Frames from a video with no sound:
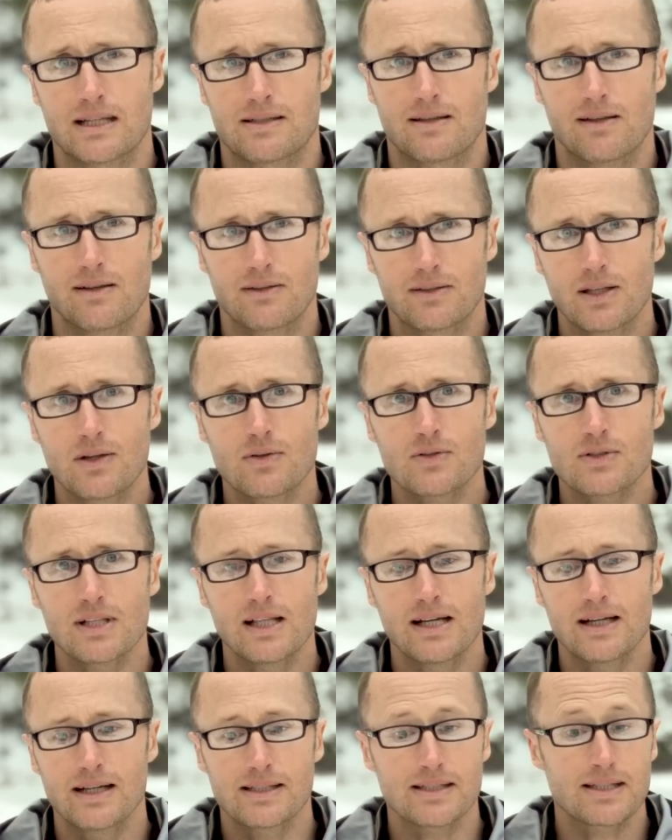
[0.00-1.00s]
things along those
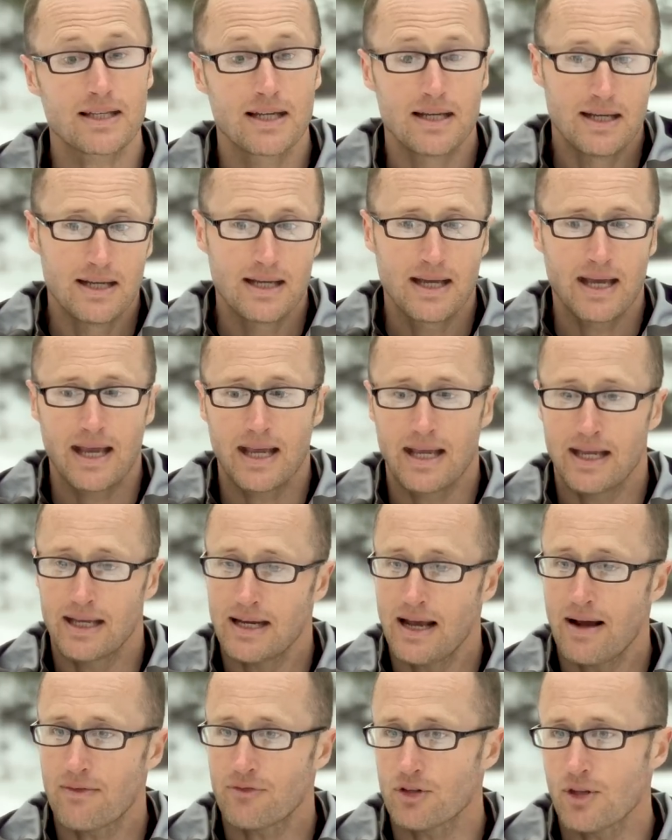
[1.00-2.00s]
lines.
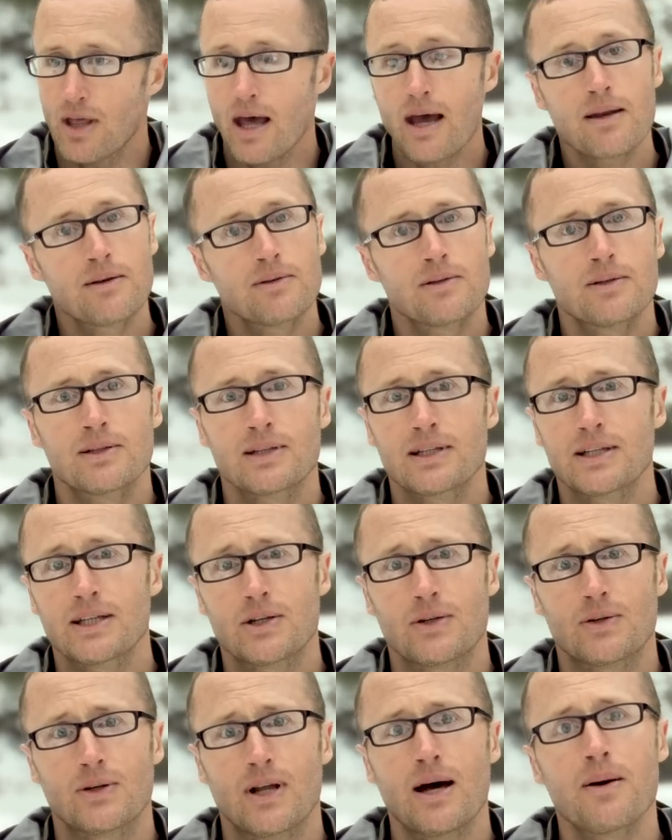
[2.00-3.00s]
And after that,
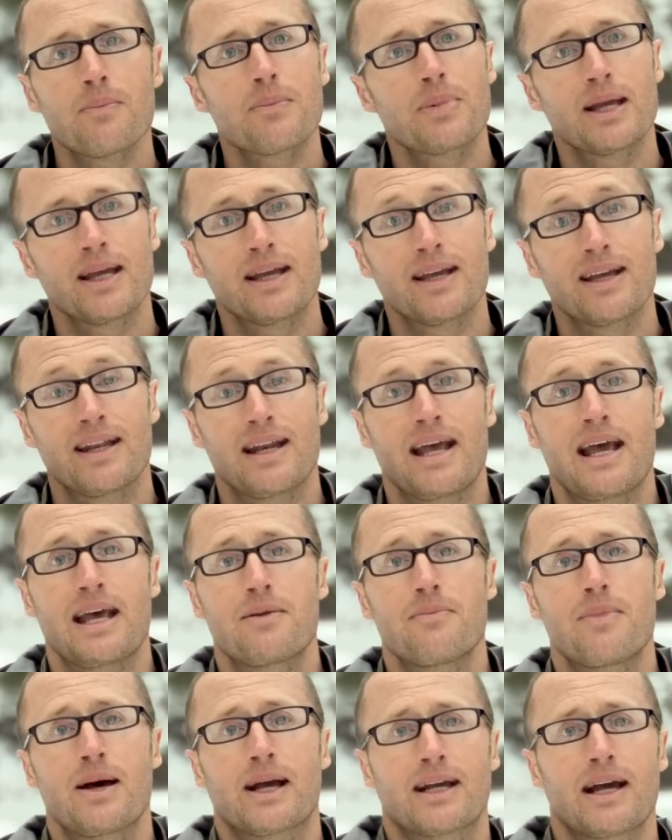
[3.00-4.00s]
geared up and
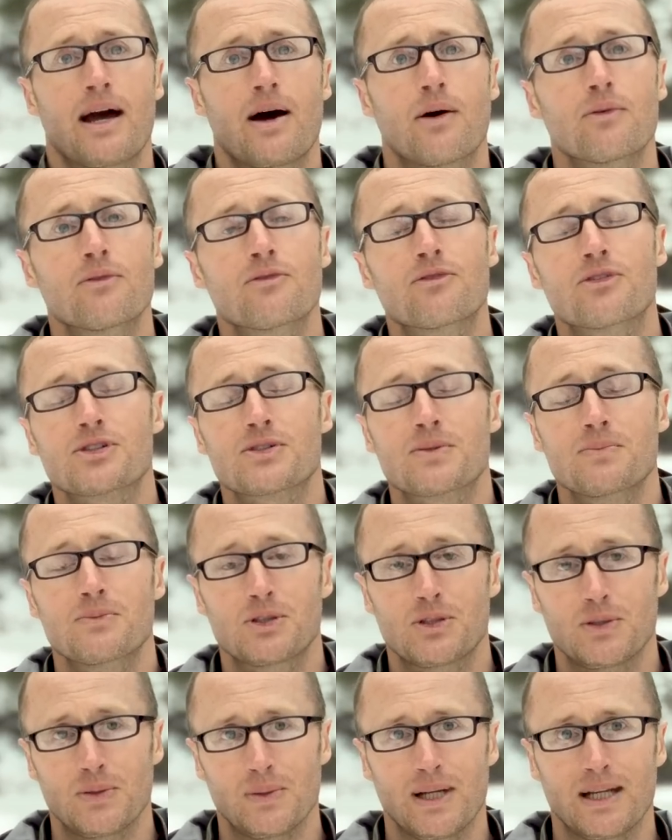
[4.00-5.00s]
headed back out for some
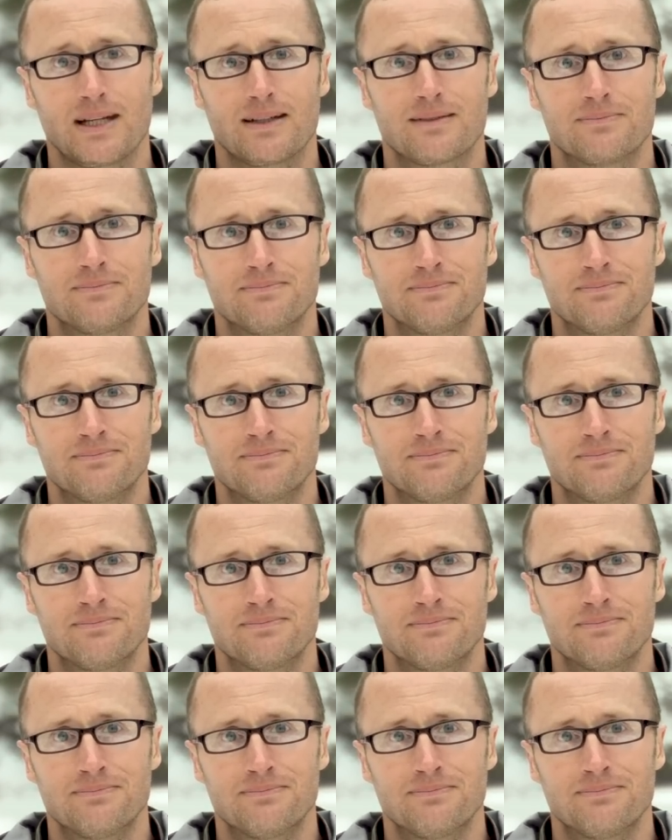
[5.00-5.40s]
shooting.